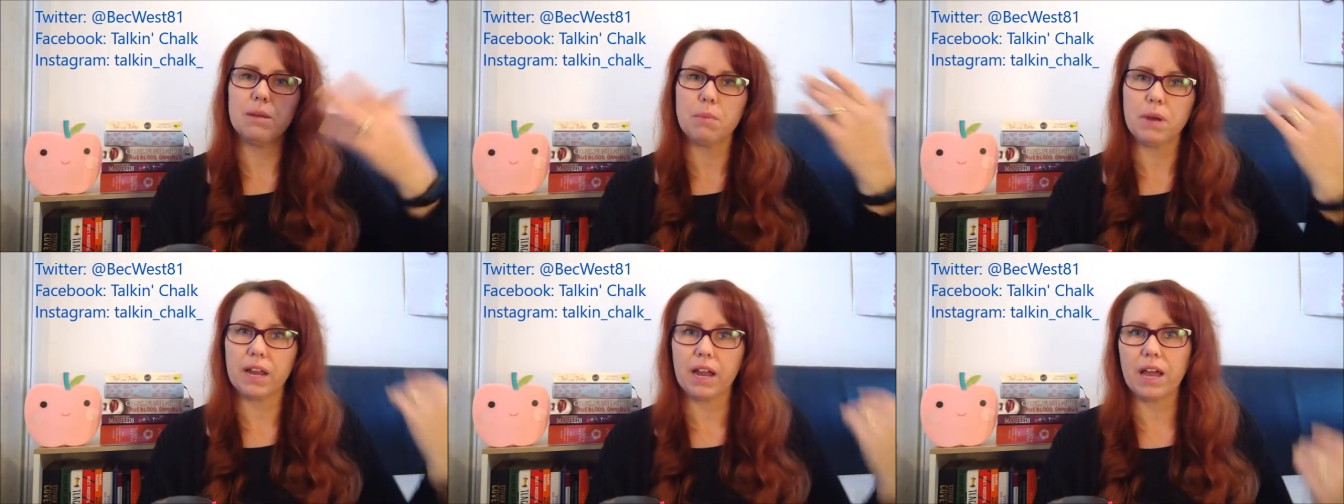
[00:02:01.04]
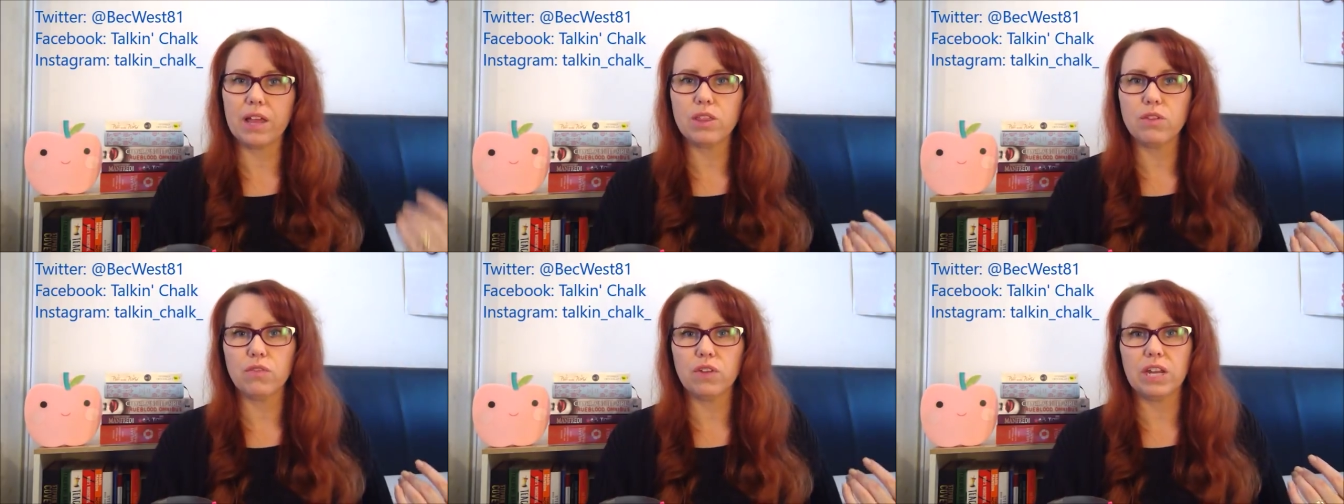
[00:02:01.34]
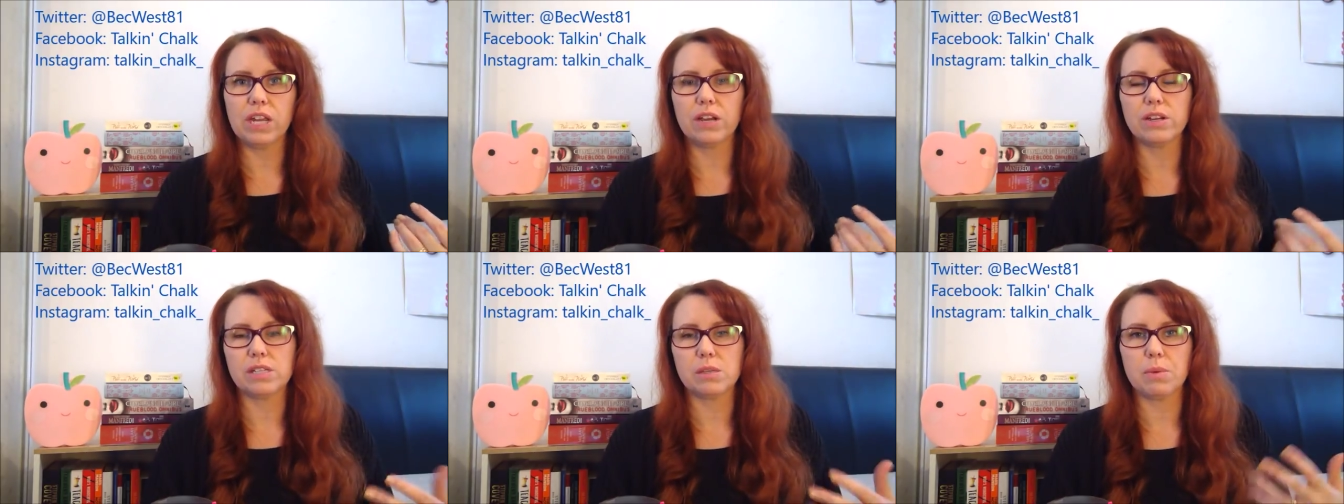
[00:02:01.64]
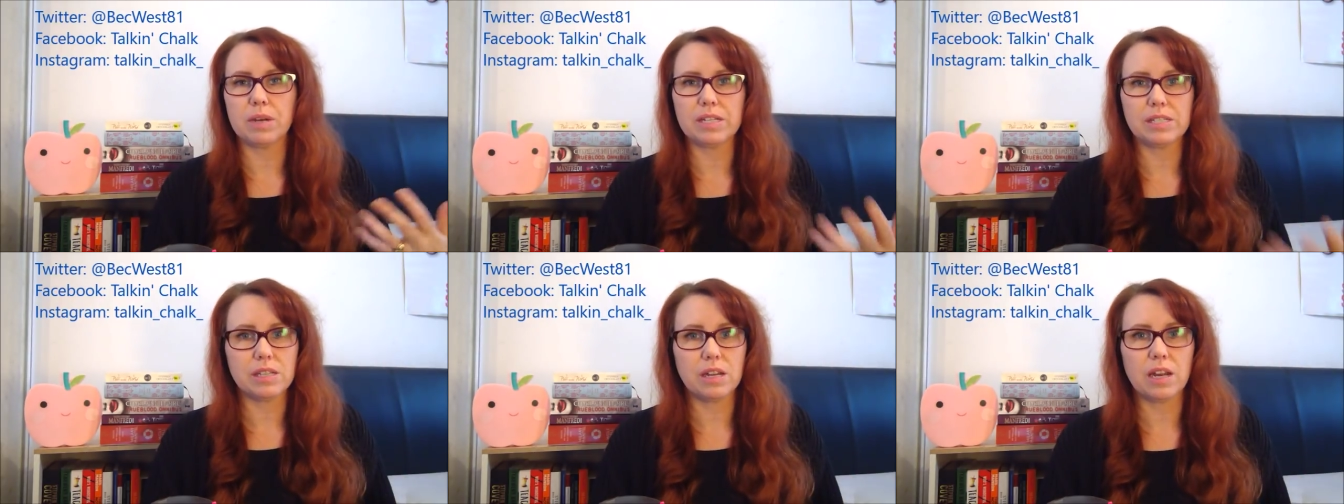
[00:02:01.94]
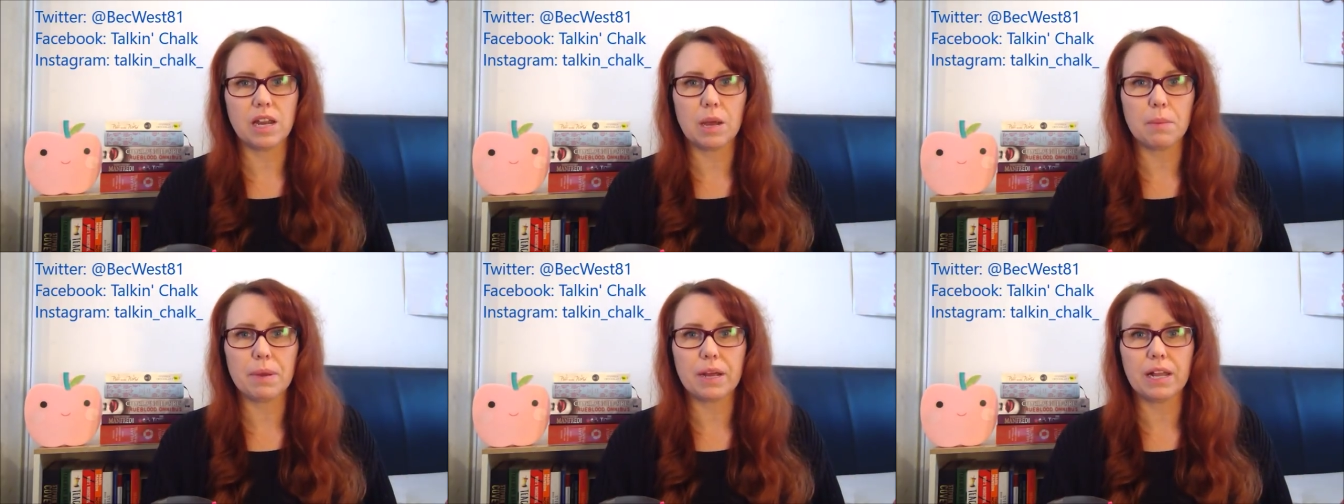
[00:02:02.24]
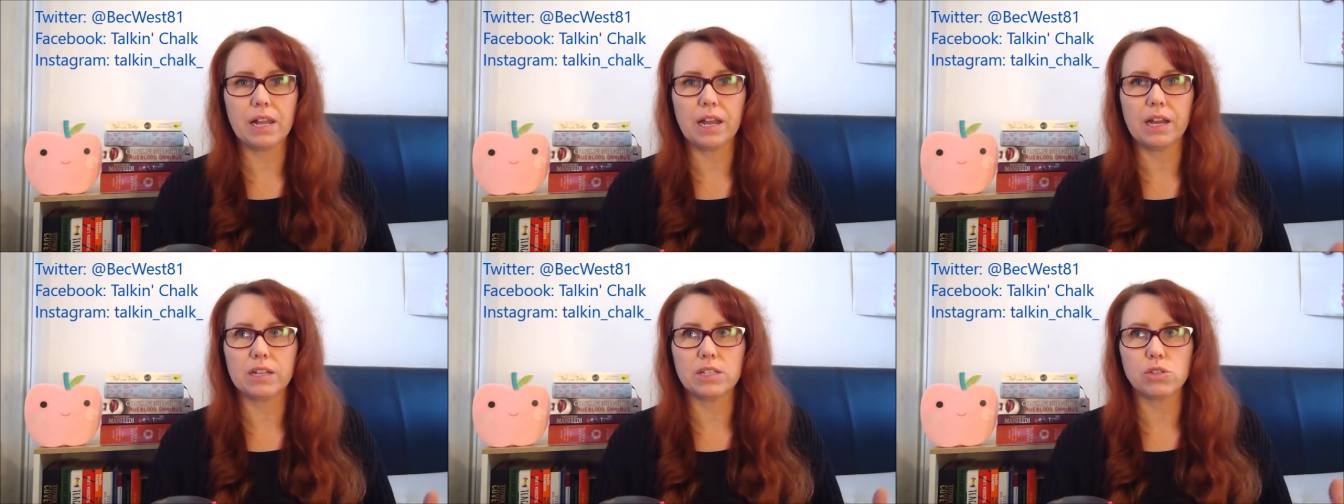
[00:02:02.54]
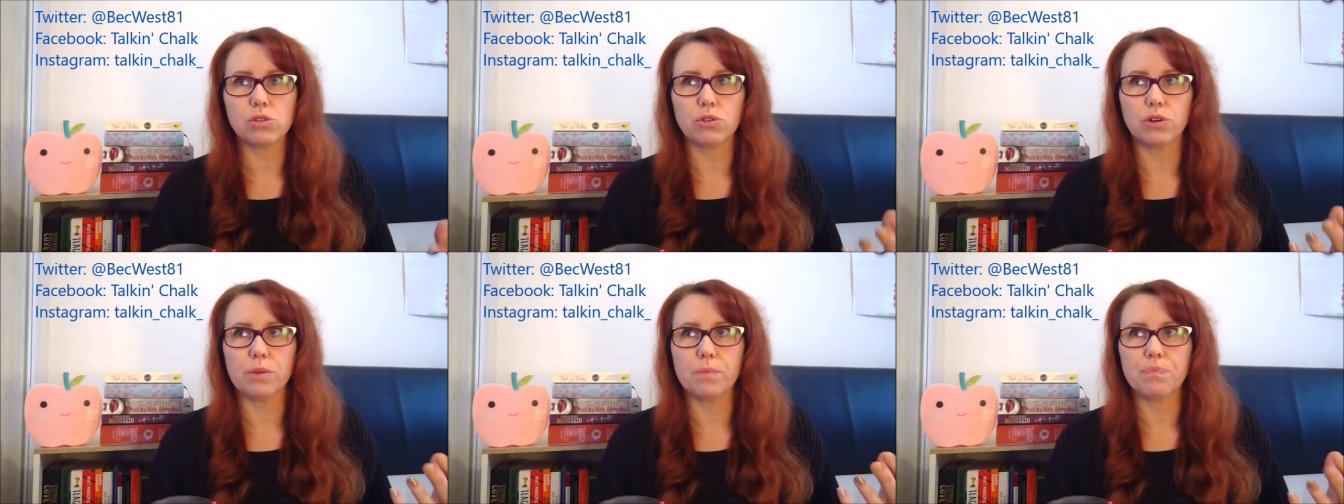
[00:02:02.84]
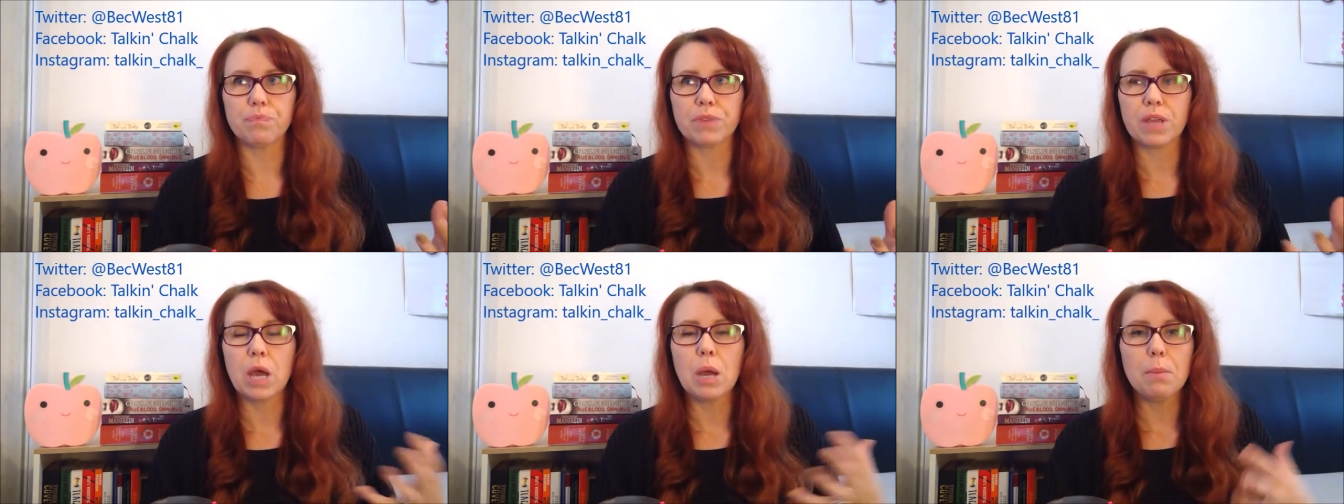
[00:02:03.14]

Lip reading: in my other videos about setting up a classroom,